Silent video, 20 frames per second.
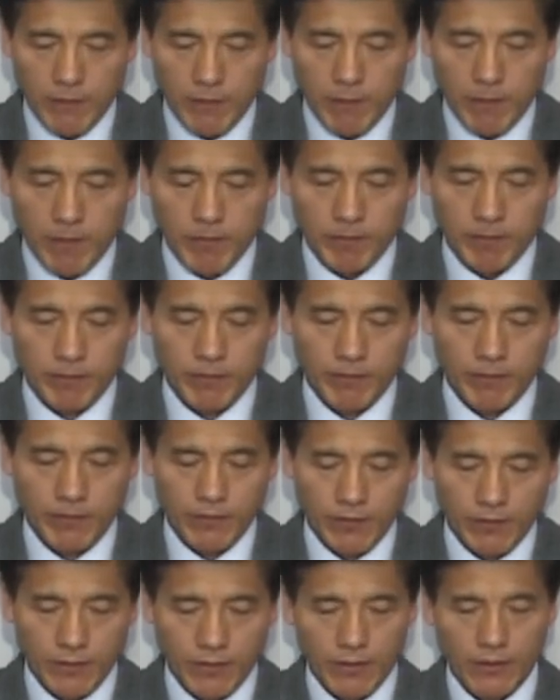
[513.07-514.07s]

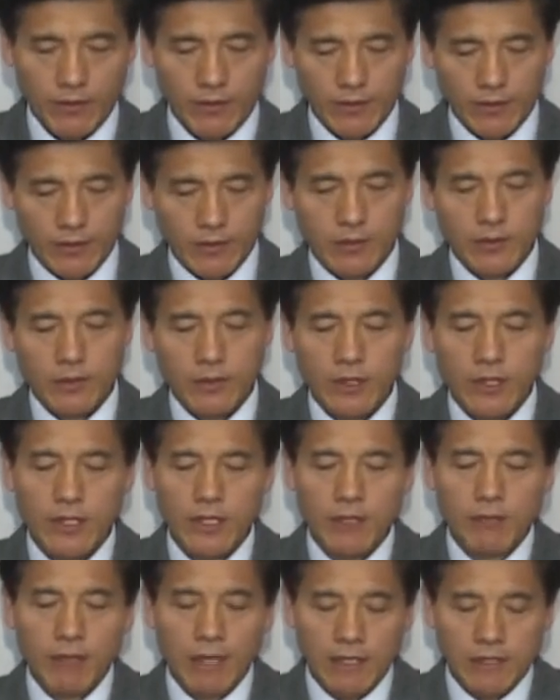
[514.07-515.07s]
awakening of our
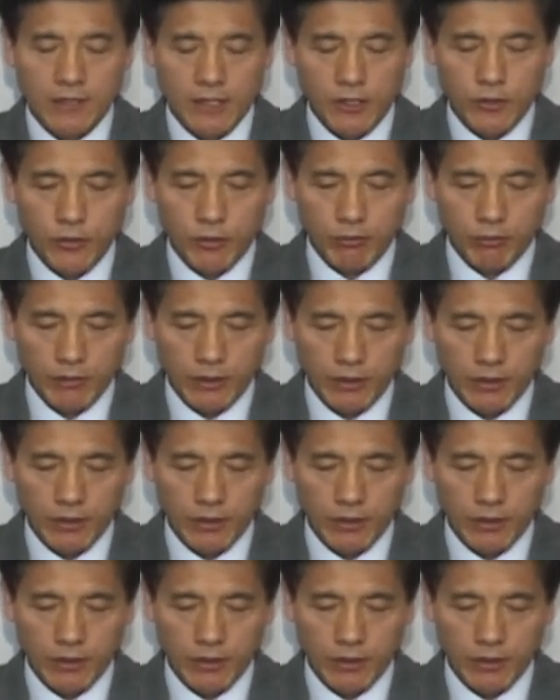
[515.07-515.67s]
faith.